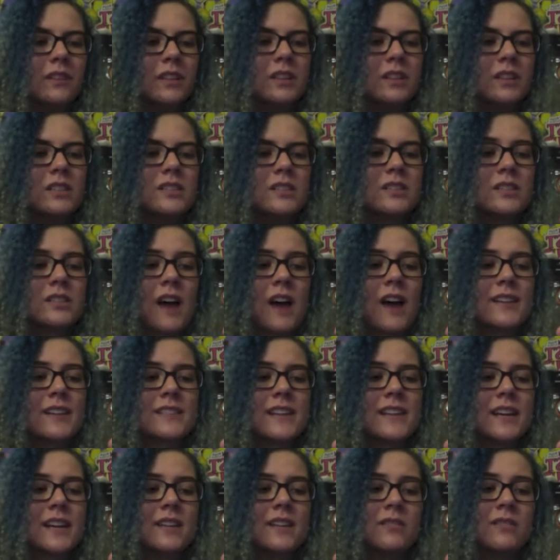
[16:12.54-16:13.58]

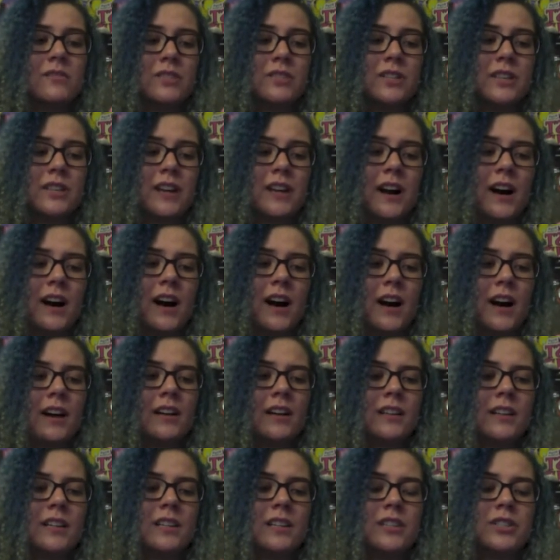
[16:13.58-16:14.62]
Sasuke Uchiha,
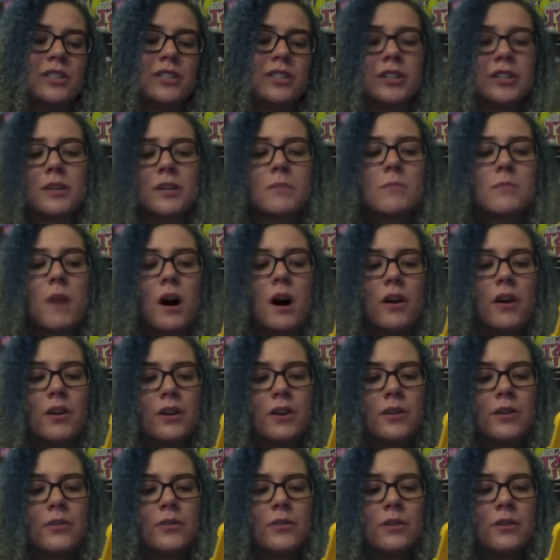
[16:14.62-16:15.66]

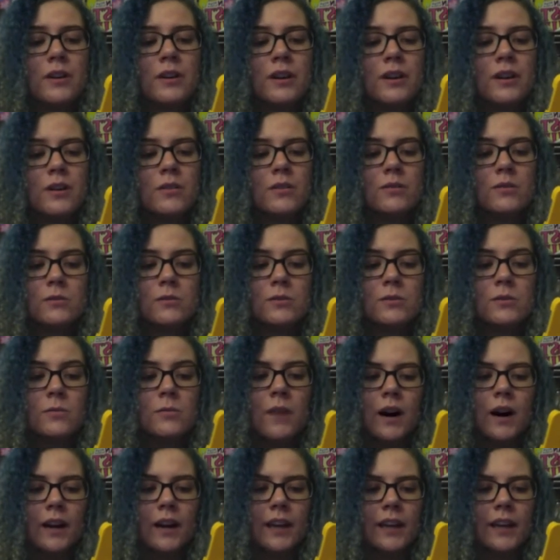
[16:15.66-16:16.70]
Shikamaru,
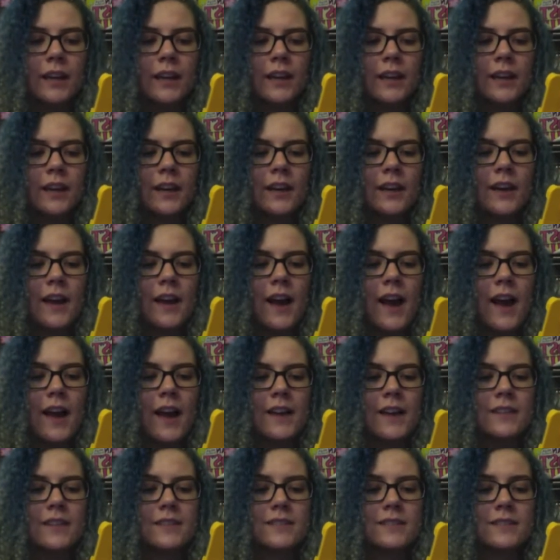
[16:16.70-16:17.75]
Uzumaki,
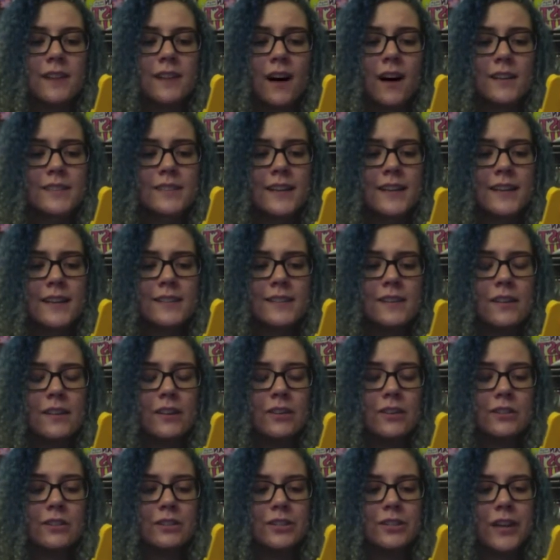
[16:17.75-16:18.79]
and Sasuke is a
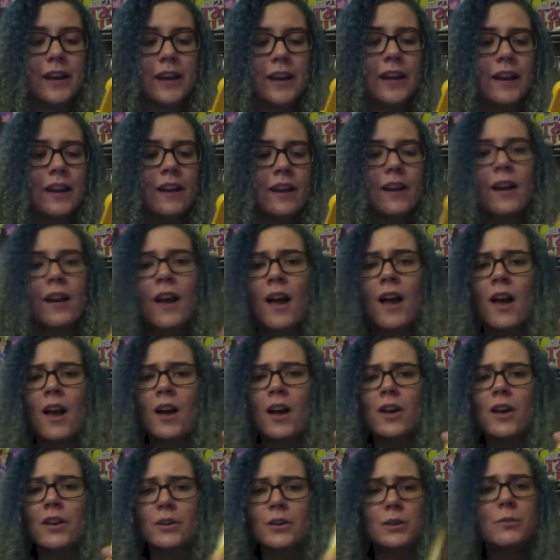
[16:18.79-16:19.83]
little shit.
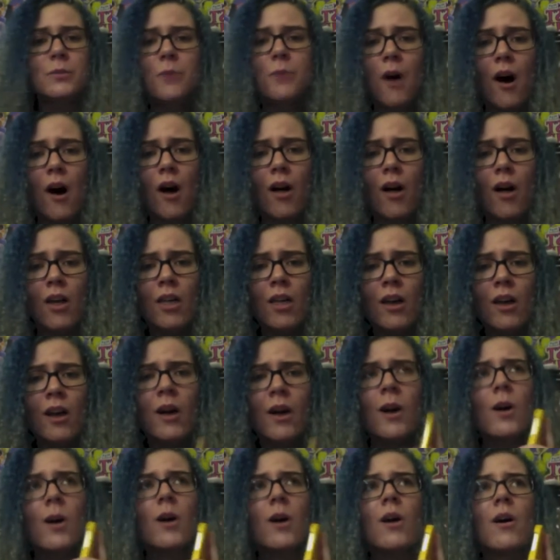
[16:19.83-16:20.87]
You all
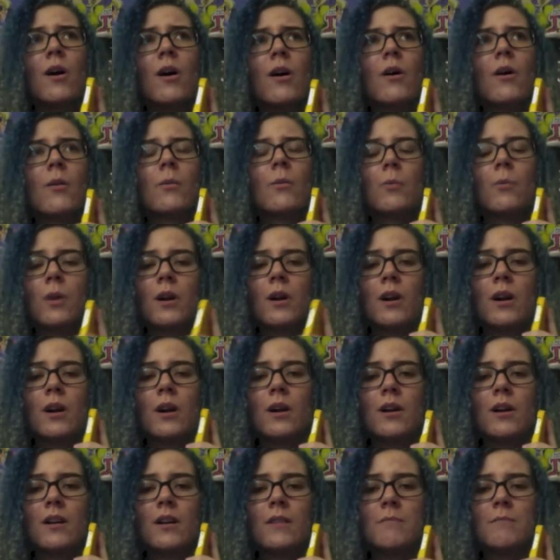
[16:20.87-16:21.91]

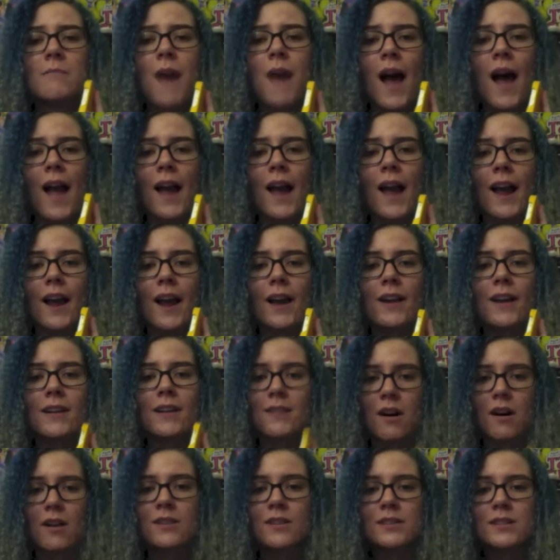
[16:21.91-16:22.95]
were my
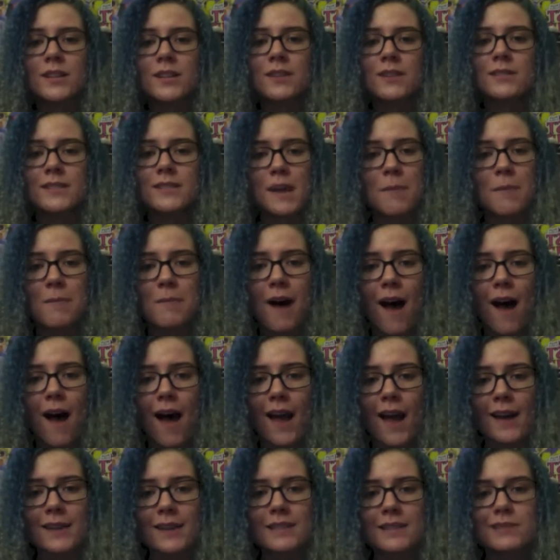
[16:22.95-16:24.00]
Naruto
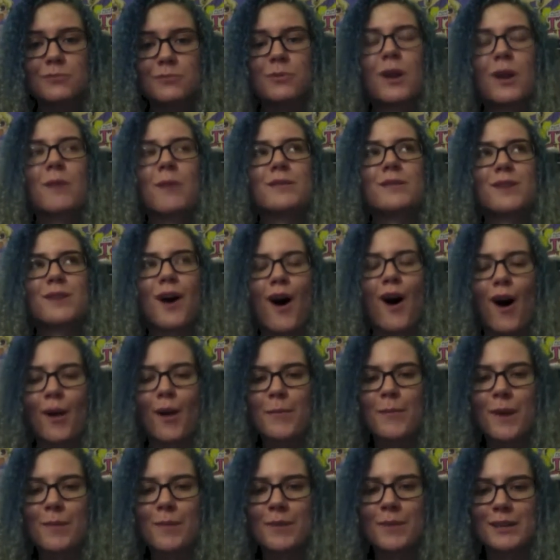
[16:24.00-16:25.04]
senpais when I was on
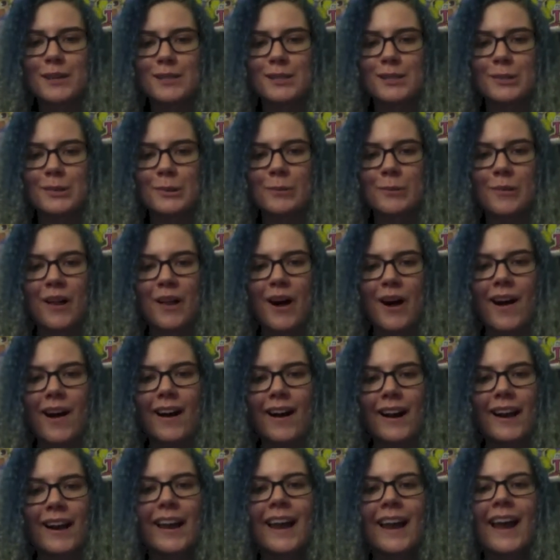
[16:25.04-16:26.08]
my personal
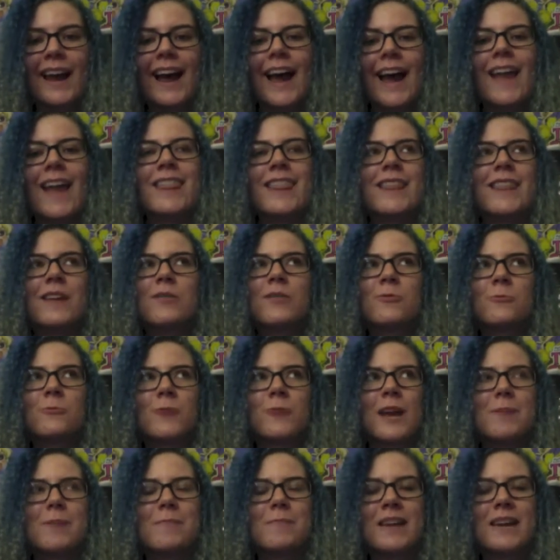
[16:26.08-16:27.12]
blog, and then when
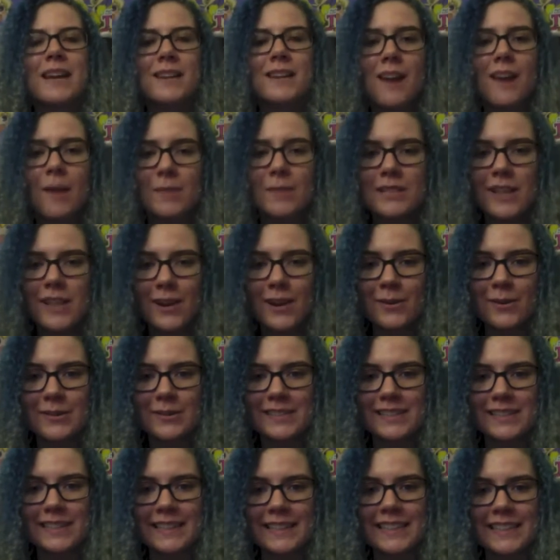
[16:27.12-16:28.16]
I made
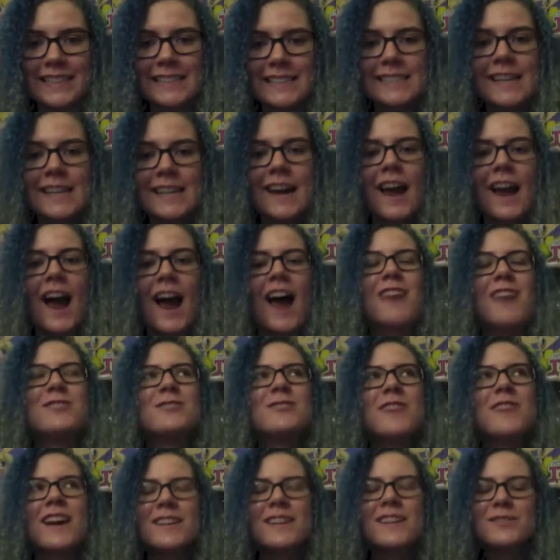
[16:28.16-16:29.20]
Yamatosi's, and you
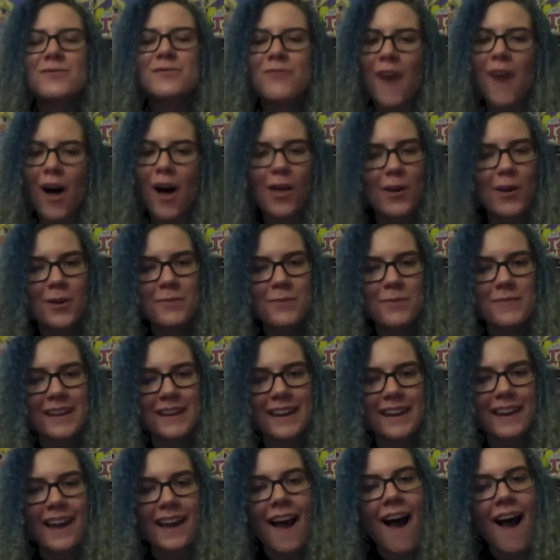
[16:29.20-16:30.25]
guys followed
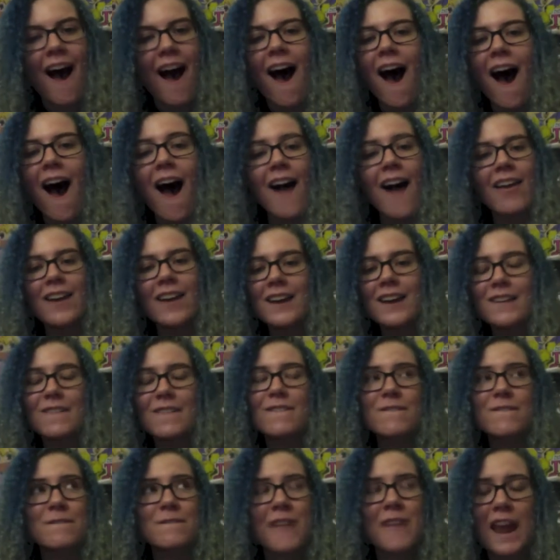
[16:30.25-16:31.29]
me, I
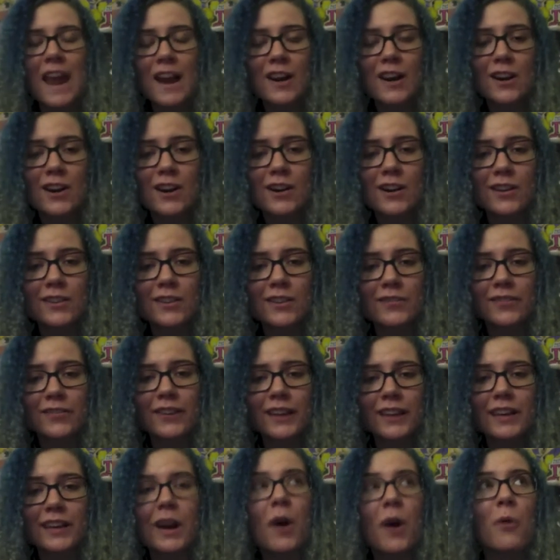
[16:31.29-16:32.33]
like fangirled for
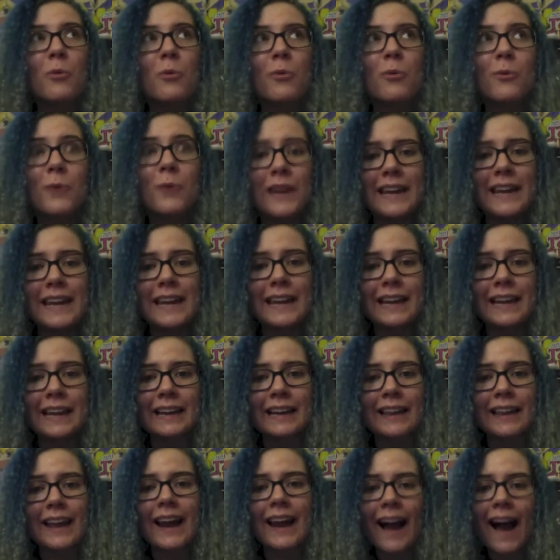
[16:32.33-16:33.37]
like a week.
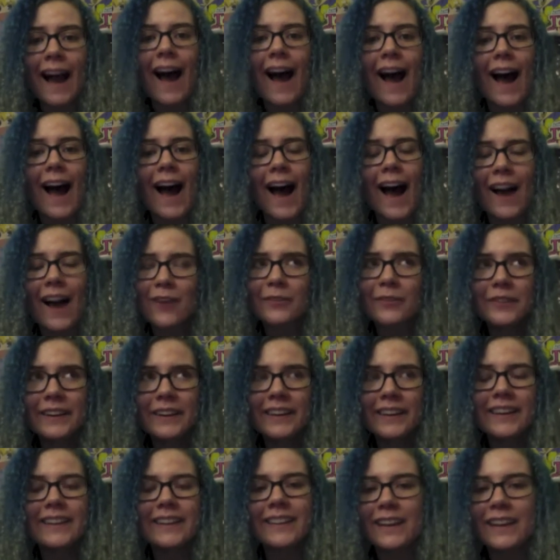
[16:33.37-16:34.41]
Like, I
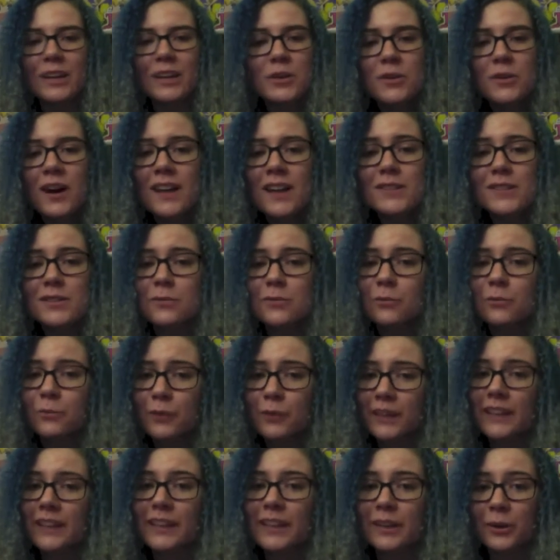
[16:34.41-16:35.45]
really, like, you guys are
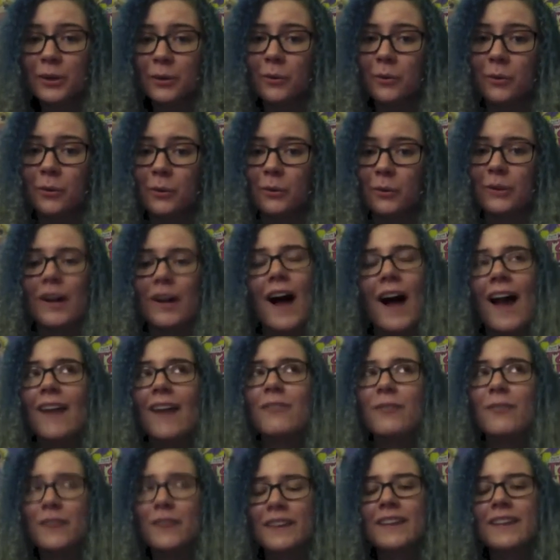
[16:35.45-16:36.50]
really cool. I
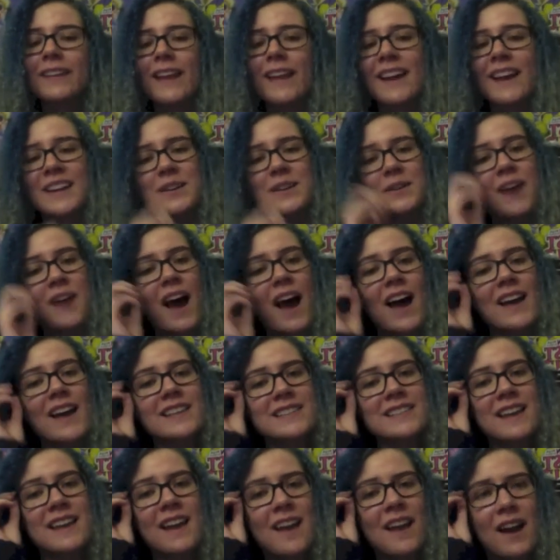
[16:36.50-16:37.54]
really like you guys.
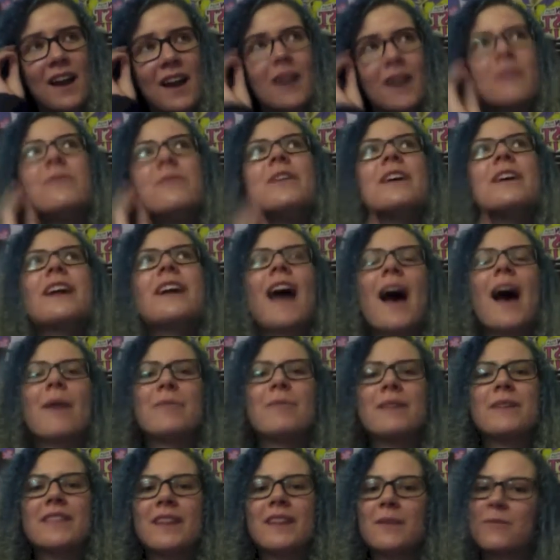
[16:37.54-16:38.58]
I'm very
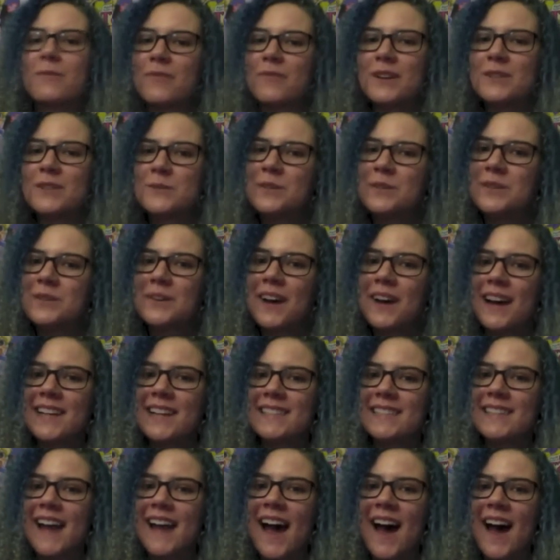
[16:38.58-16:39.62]
happy that I'm friends with you guys
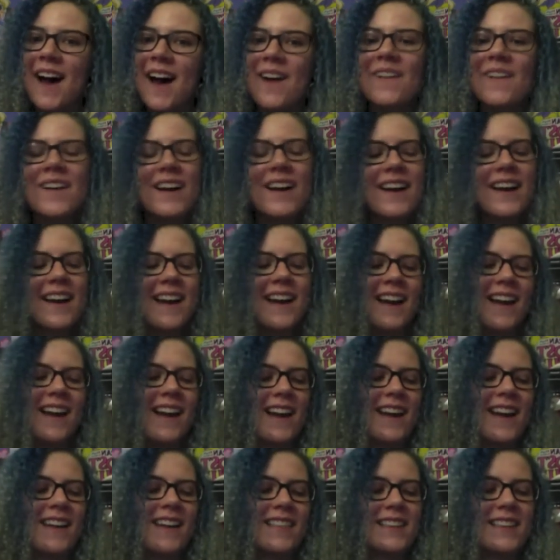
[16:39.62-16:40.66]
now,
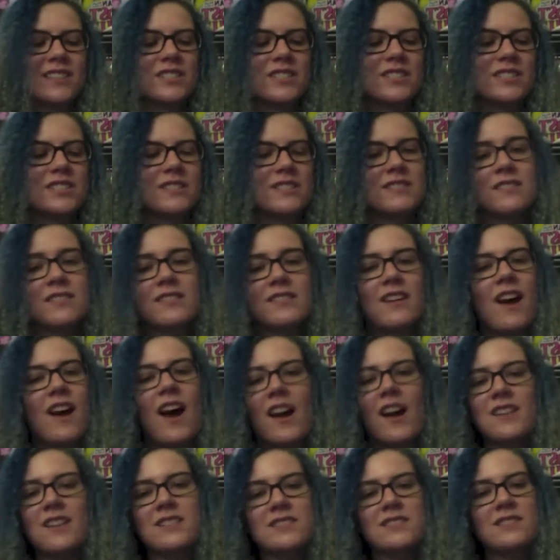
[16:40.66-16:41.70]
and
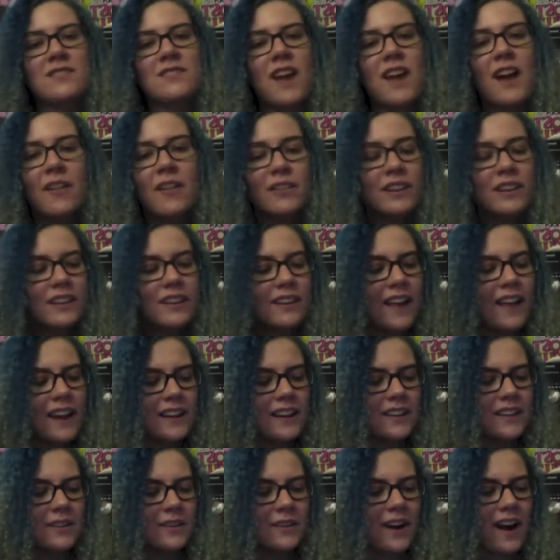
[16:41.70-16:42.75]
I really
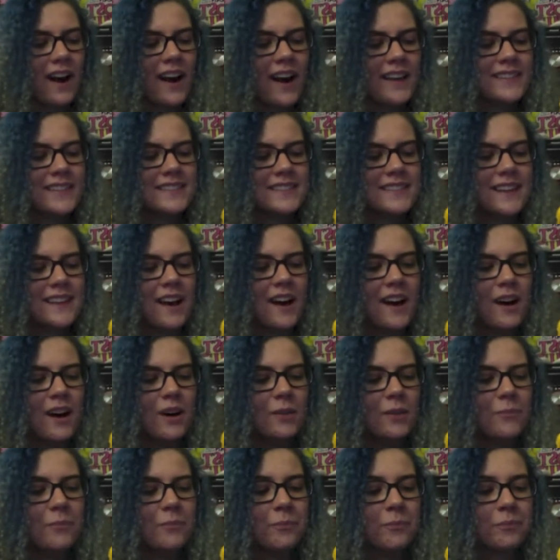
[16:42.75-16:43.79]
like you
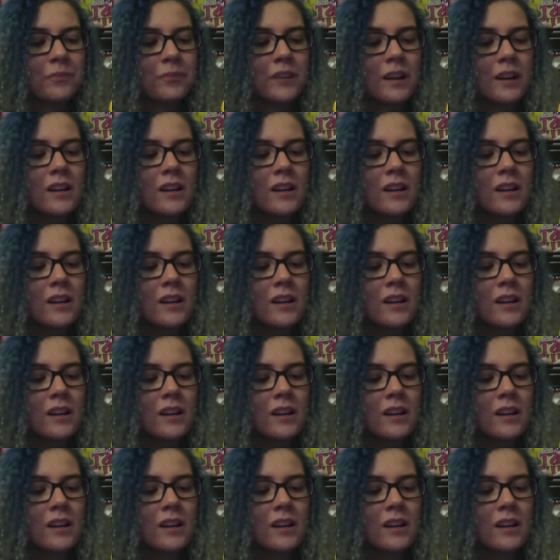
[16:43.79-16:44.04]
guys.